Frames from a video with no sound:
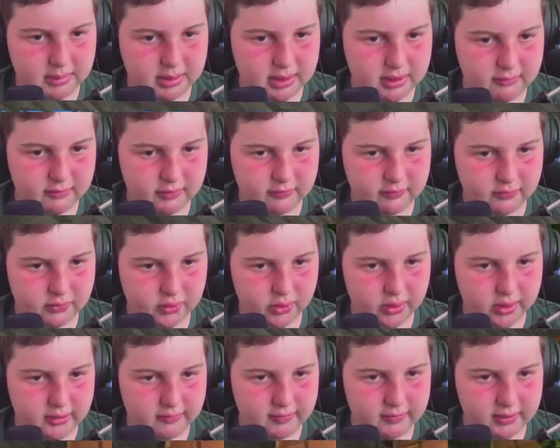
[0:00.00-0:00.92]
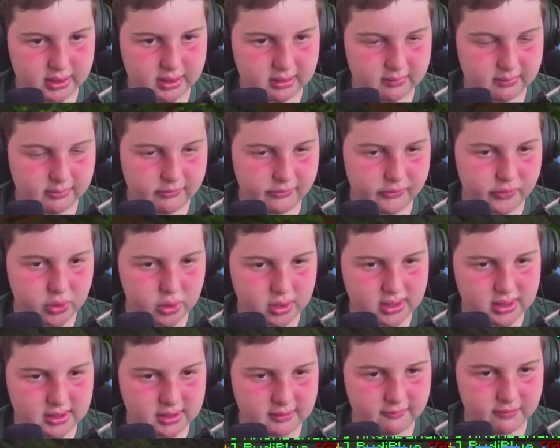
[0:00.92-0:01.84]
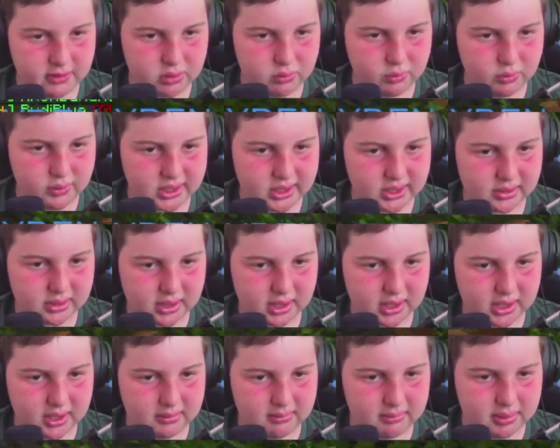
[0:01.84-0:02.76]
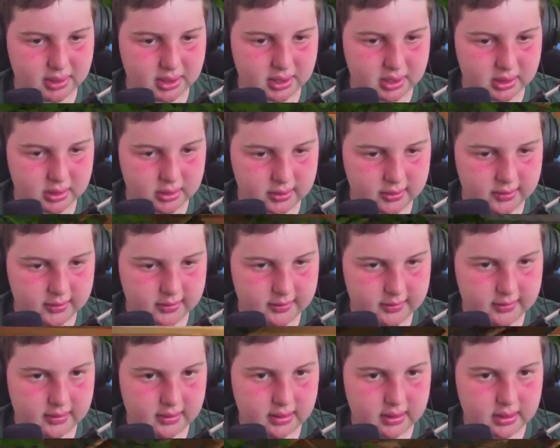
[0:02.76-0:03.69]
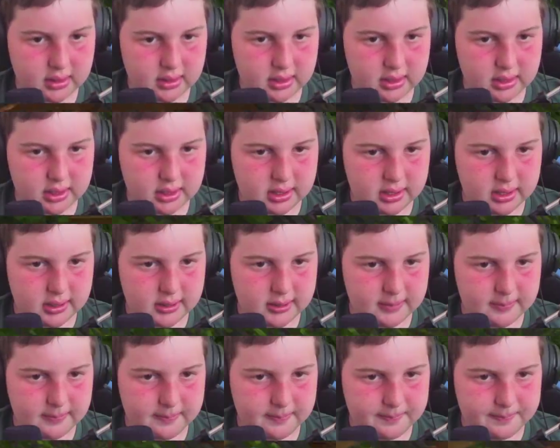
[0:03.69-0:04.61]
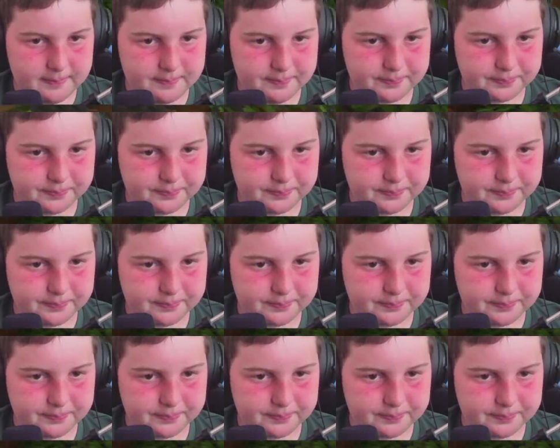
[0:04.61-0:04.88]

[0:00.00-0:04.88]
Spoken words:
even 40s if it's winter time, um